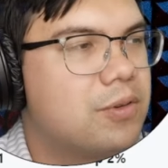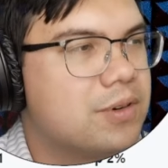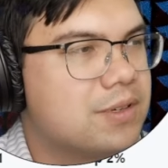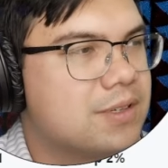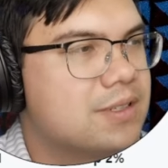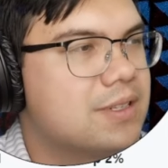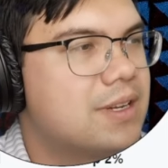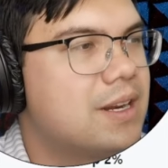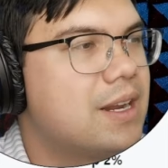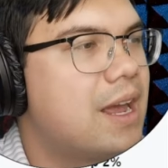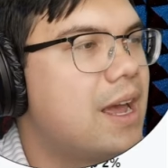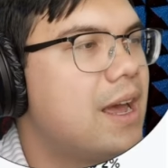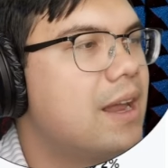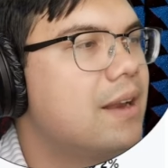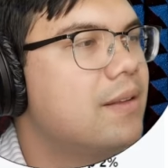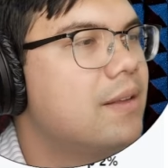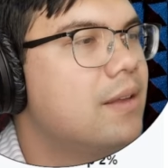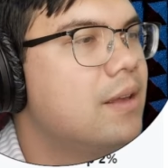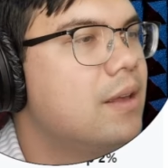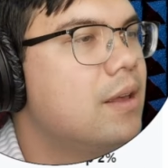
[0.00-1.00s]
courses that I
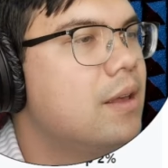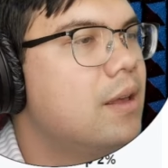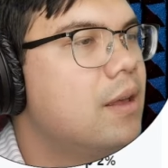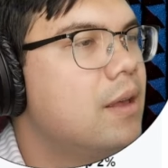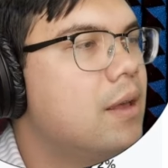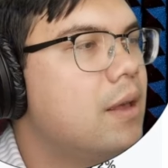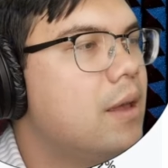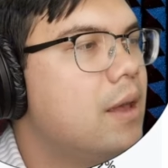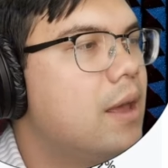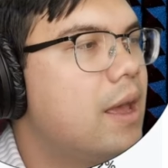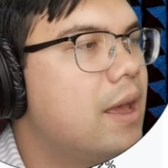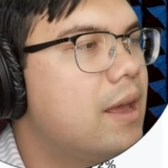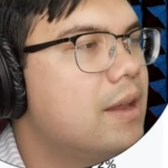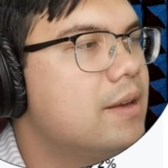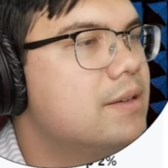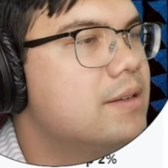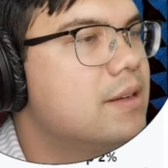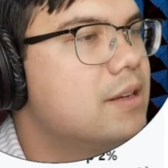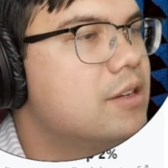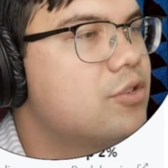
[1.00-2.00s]
had.
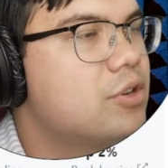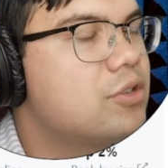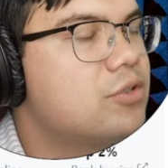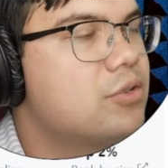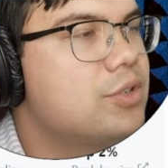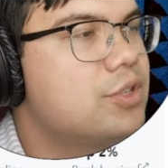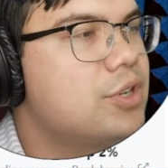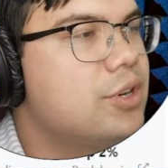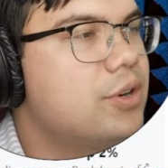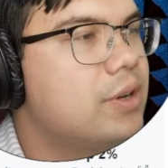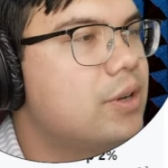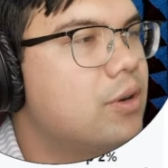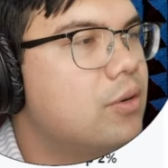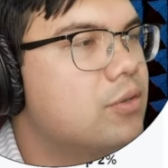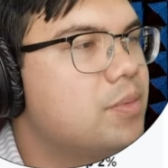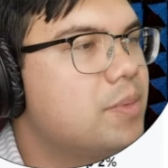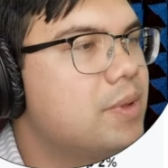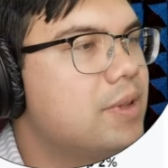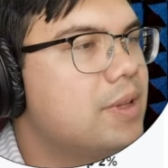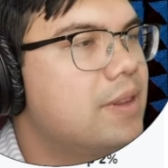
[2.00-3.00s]
And structural engineering,
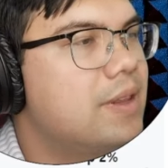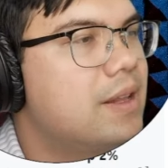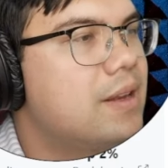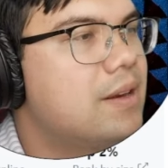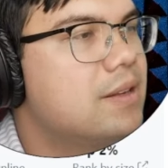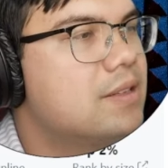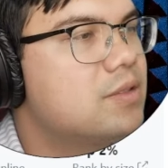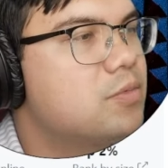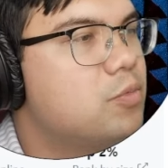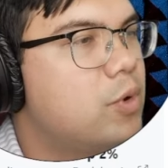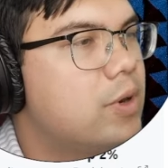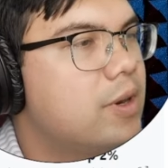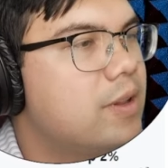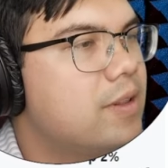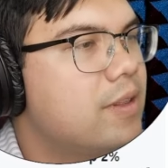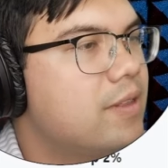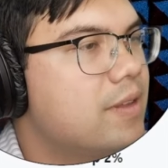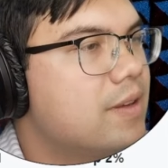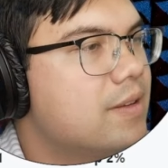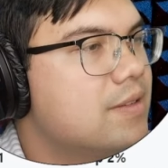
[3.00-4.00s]
ultimately, that is one
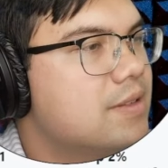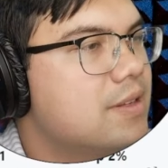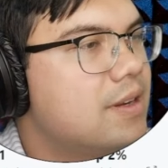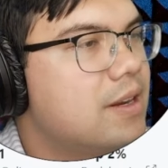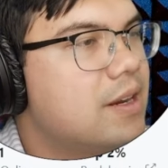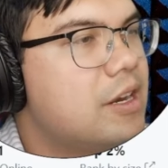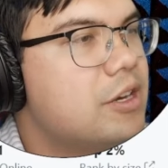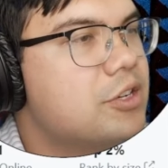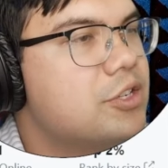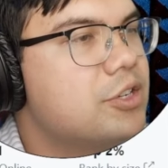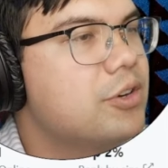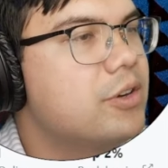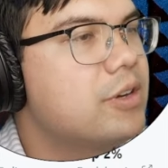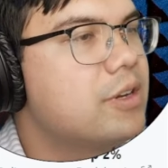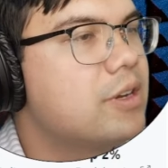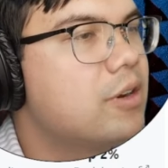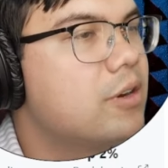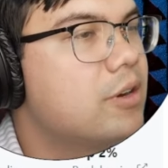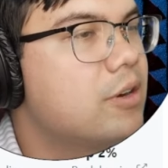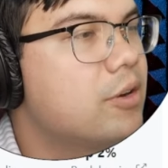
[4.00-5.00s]
of the things that an
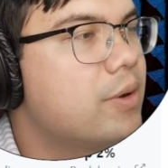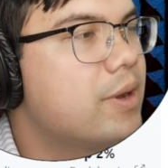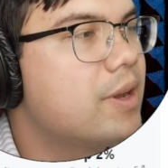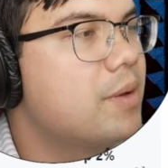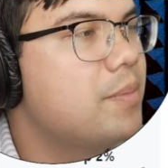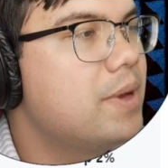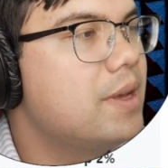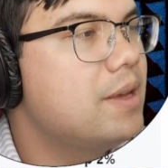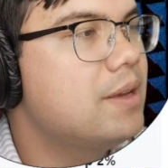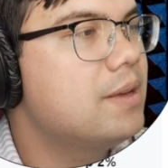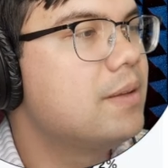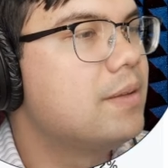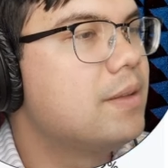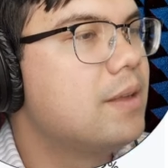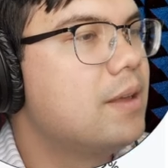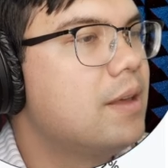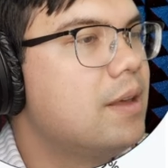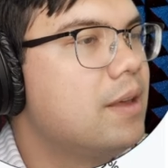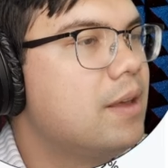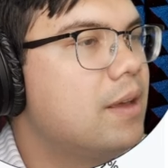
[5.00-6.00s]
engineering degree can be.
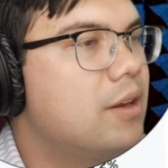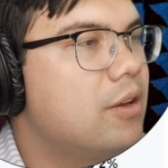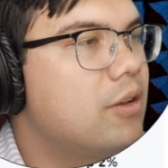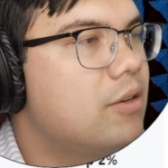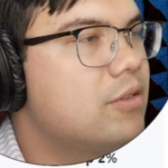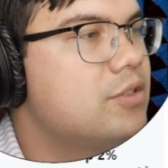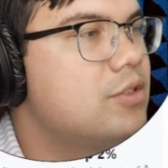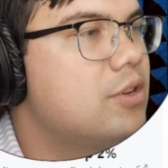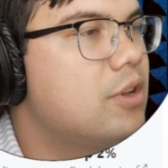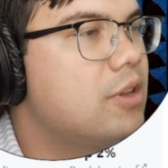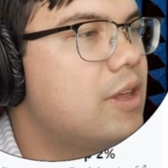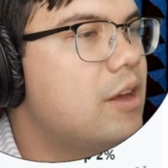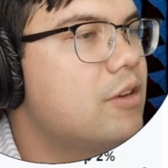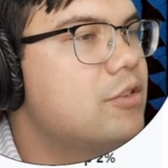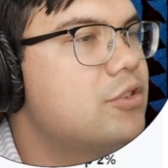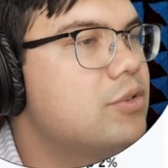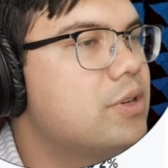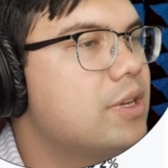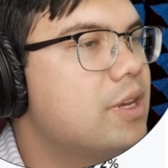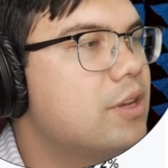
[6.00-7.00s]
It
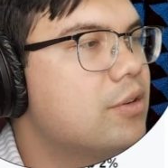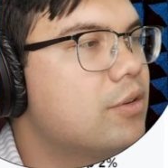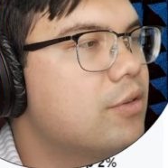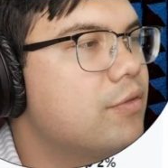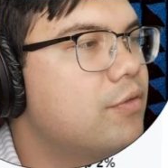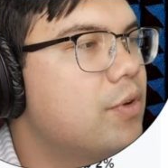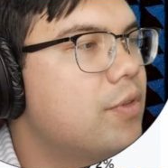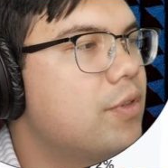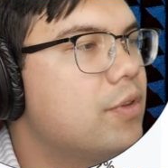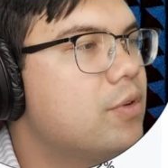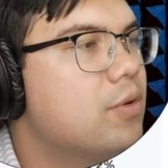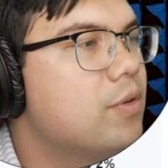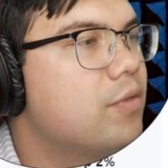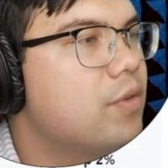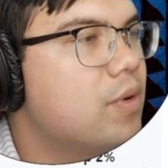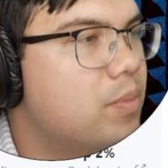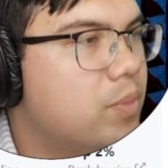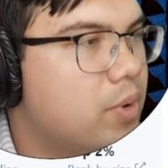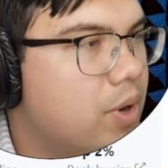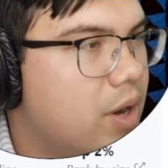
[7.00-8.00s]
allows you to get your foot in the door
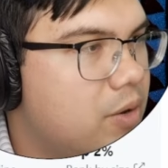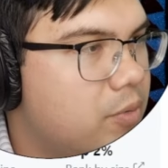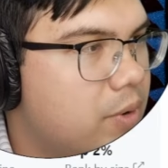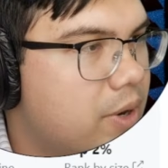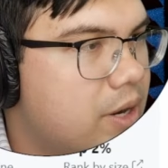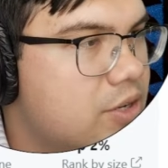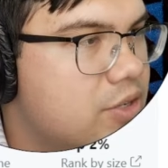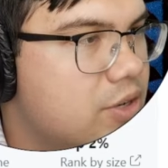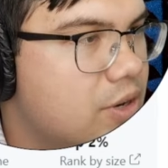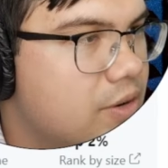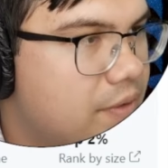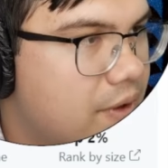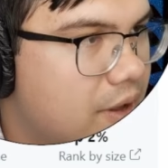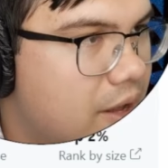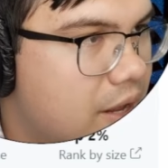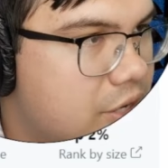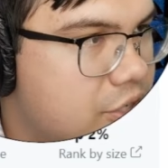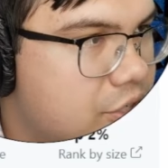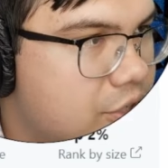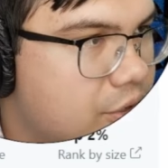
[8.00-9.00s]
for a broad range of
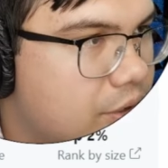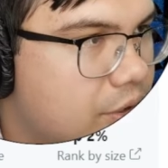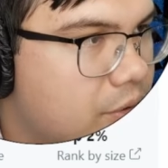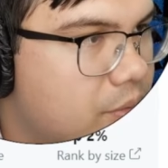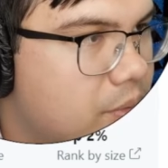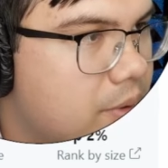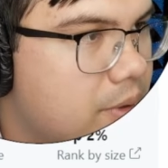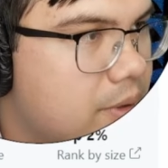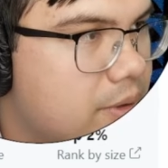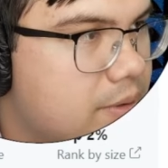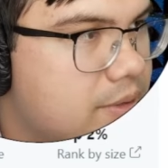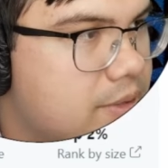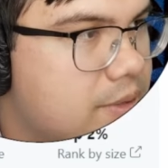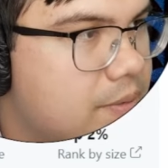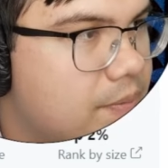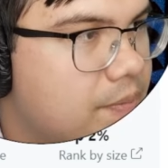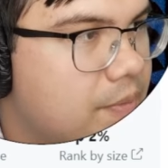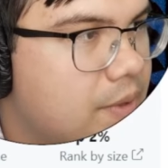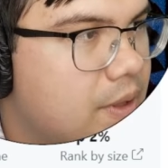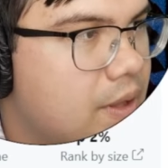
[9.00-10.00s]
engineering
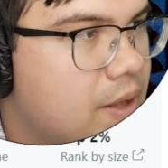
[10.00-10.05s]
careers.